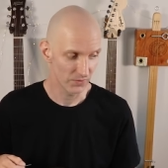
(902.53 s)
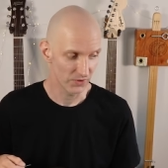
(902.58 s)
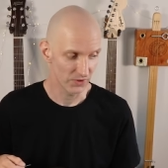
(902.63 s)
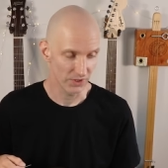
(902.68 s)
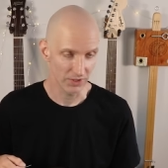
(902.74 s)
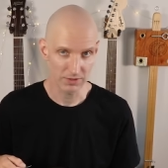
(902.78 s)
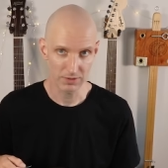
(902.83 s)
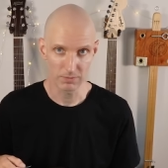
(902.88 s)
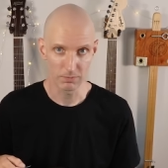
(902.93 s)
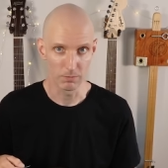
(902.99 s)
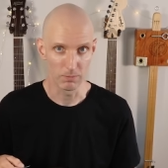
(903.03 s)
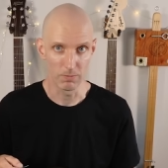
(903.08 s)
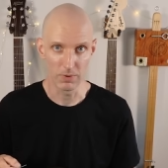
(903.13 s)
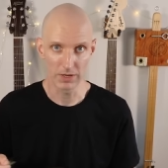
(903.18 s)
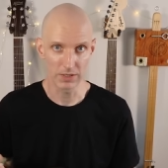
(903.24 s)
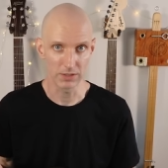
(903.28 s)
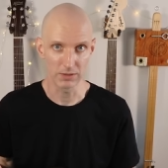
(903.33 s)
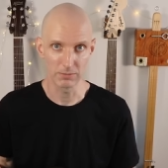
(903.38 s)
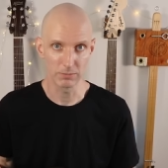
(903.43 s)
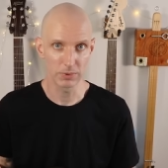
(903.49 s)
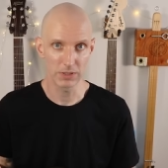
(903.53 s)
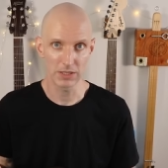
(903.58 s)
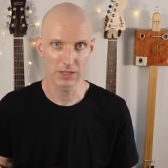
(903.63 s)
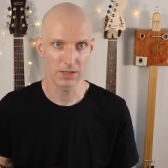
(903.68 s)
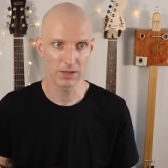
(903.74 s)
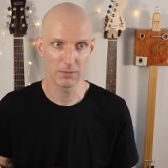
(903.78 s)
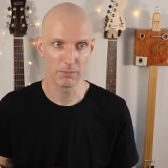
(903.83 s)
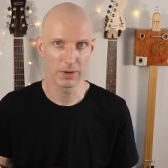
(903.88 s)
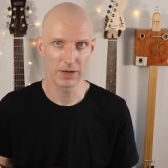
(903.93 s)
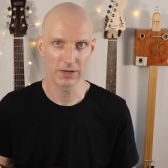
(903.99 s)
this might
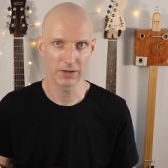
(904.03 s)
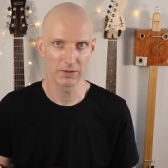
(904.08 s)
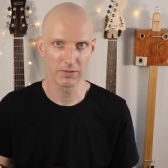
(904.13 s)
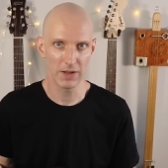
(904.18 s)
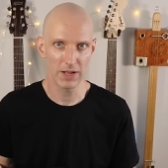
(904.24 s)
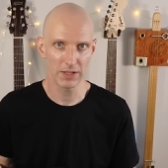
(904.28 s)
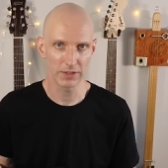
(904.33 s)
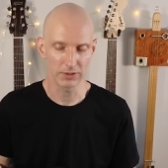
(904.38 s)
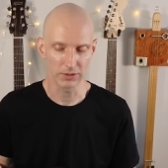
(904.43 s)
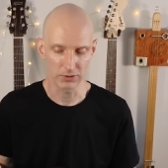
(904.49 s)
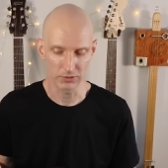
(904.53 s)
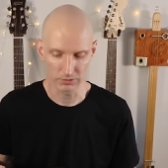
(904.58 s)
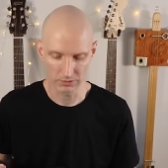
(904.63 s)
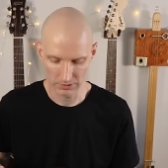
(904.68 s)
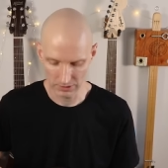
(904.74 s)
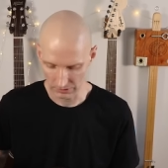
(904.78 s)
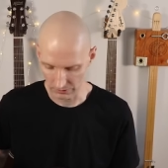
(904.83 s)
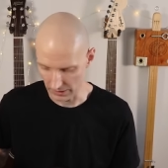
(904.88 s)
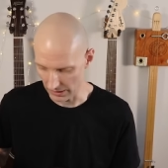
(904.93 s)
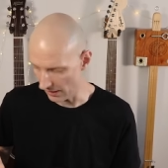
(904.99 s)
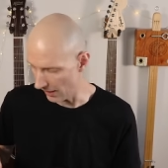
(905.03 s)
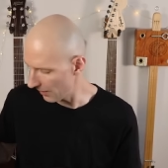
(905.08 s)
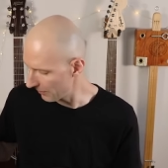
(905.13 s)
be a better value, right?